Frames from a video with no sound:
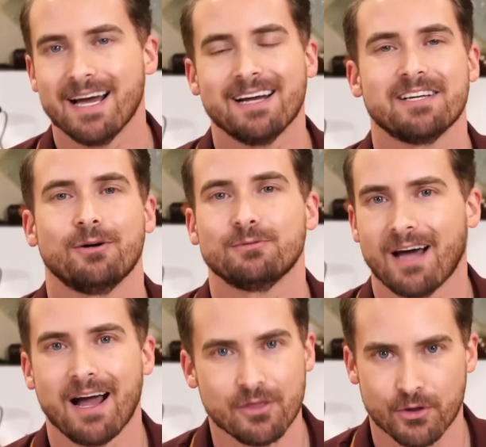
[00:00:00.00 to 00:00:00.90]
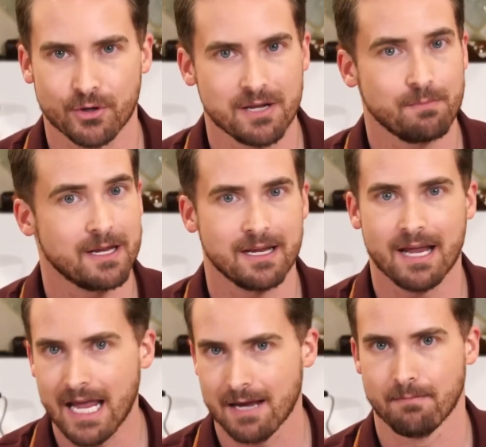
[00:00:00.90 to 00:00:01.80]
until 9:30
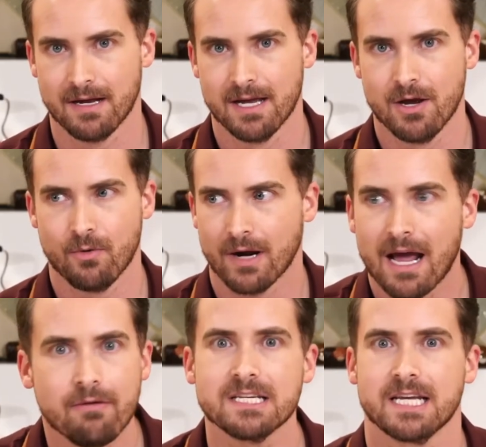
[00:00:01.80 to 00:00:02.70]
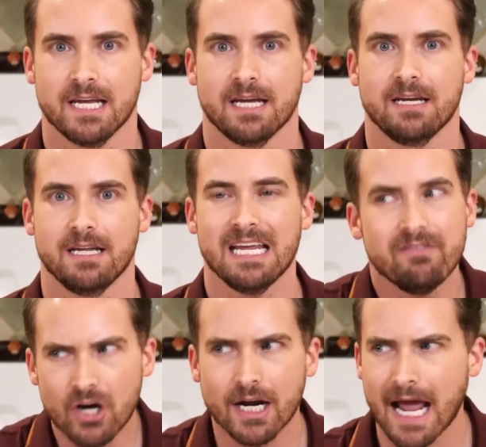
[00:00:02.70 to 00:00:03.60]
p.m. When I was a kid,
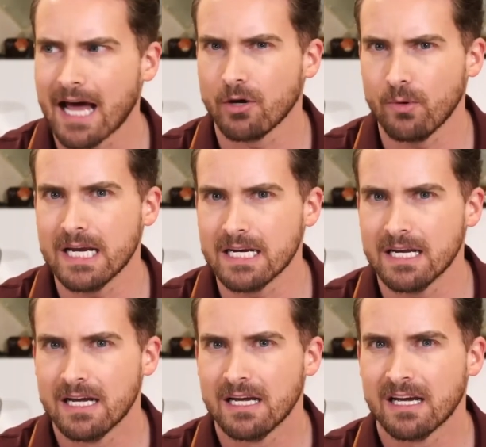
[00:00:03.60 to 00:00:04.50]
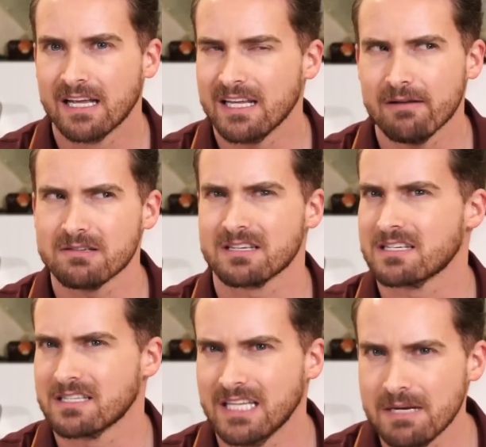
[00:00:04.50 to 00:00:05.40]
even on Halloween, I think I was
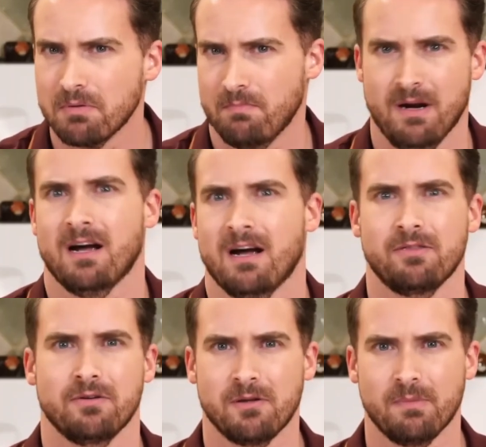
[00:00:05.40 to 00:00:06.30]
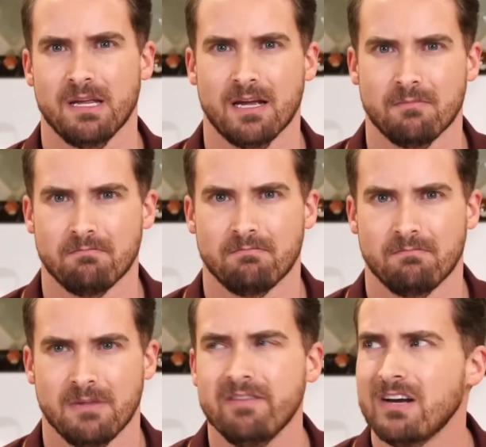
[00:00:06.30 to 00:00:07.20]
asleep by 9:30 p.m.
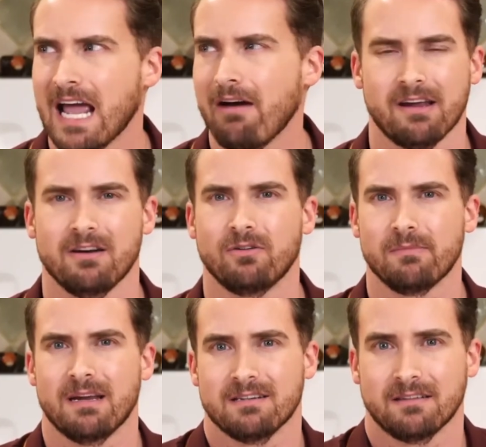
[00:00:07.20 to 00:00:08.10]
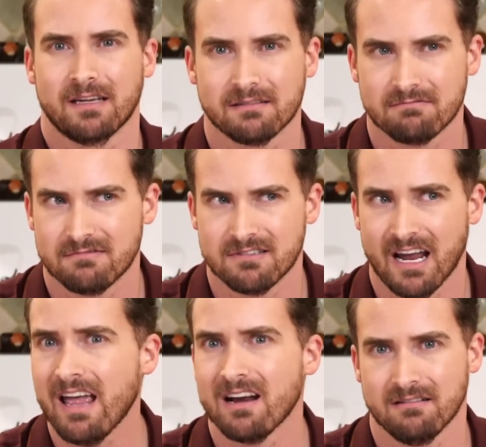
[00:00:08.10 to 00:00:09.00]
Even now, I can only make it to like
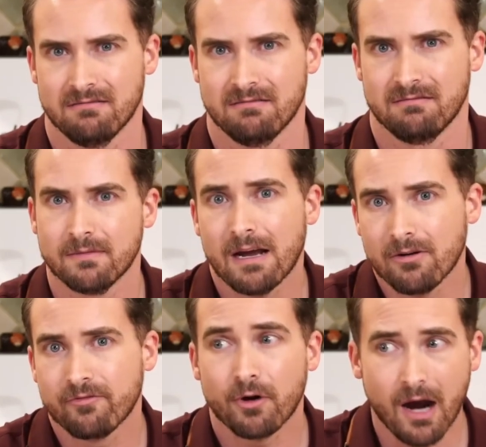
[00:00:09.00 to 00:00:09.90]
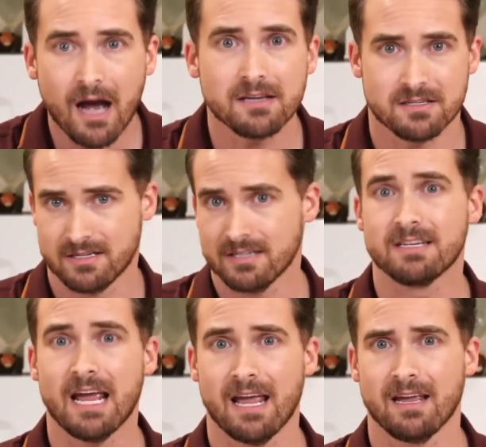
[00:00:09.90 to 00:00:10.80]
10. Now, for us
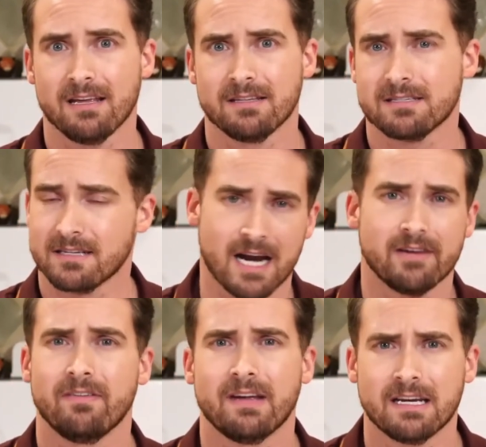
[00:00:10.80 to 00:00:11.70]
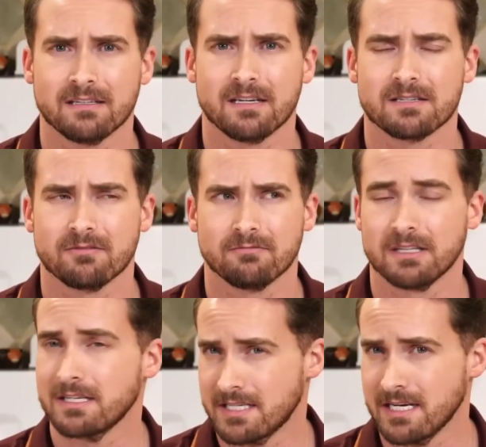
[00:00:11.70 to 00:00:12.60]
today, this kind of event doesn't
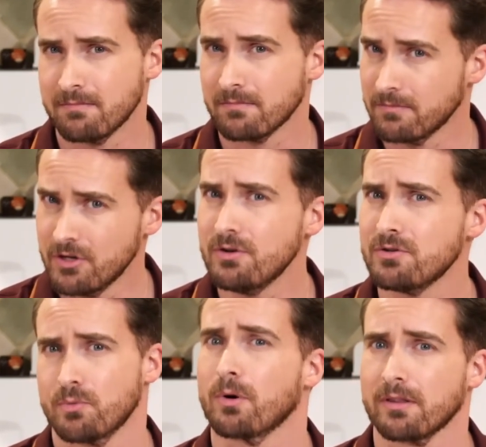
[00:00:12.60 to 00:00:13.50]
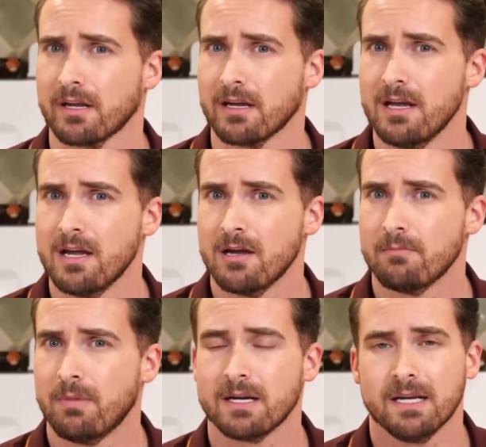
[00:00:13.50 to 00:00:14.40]
really seem newsworthy.
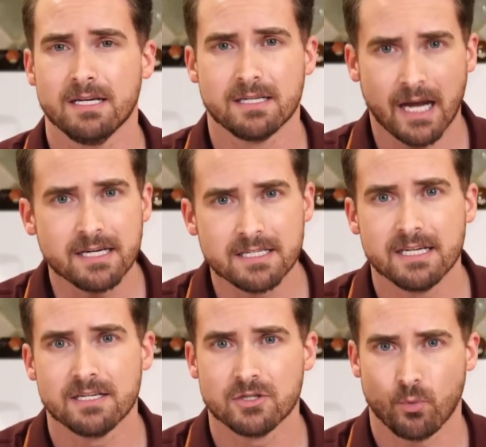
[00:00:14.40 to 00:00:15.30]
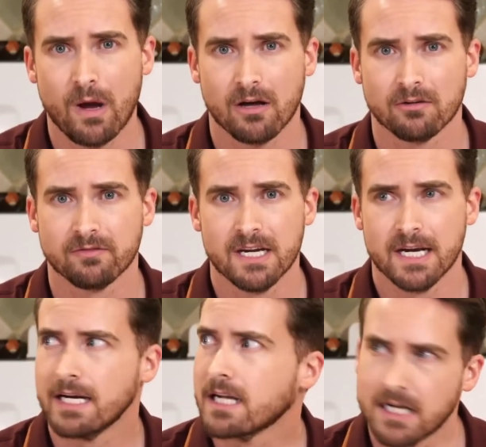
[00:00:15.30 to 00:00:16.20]
But in 1912,
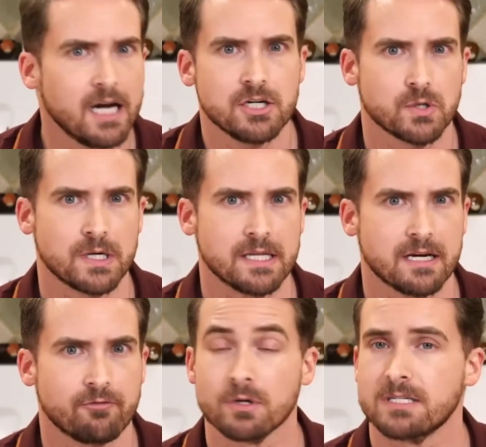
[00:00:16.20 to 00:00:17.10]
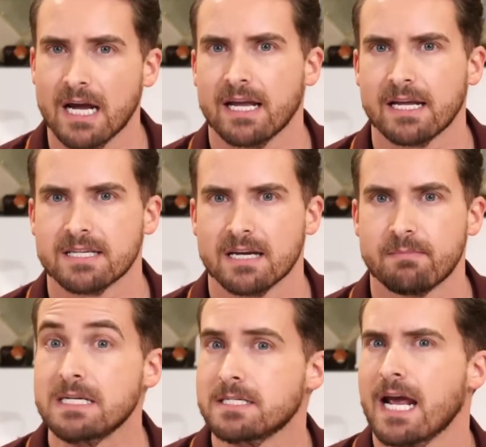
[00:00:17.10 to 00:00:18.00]
in a country that for decades had
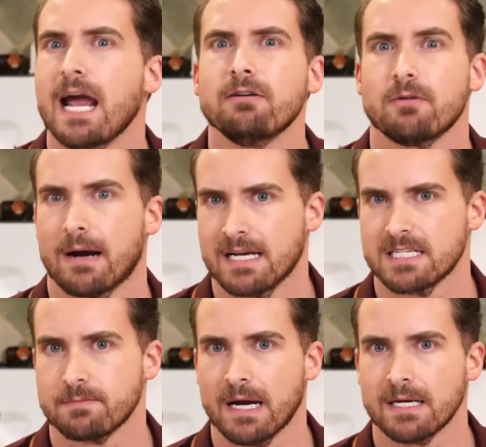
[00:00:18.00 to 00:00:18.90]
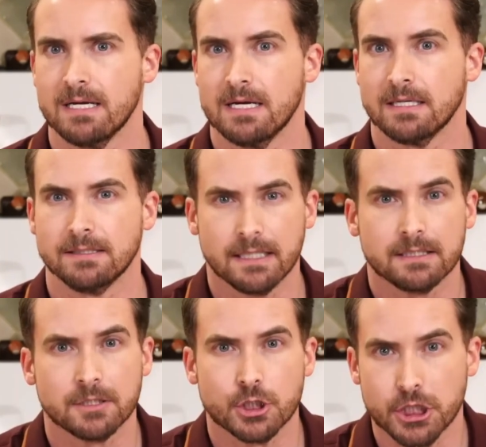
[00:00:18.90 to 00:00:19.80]
been terrorized by
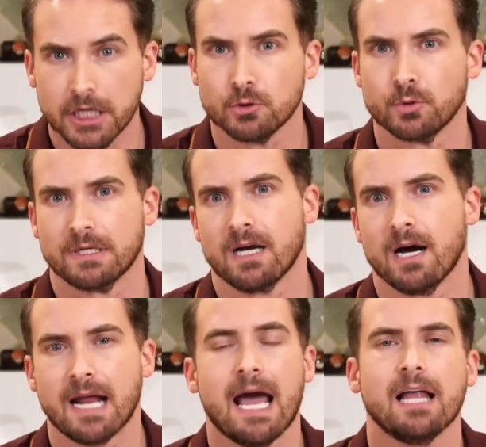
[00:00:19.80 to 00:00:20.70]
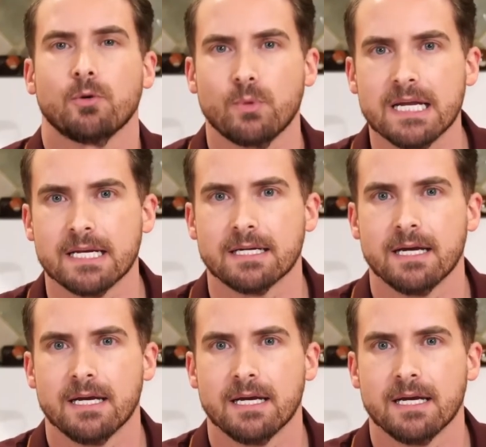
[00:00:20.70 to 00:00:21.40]
little children on Halloween,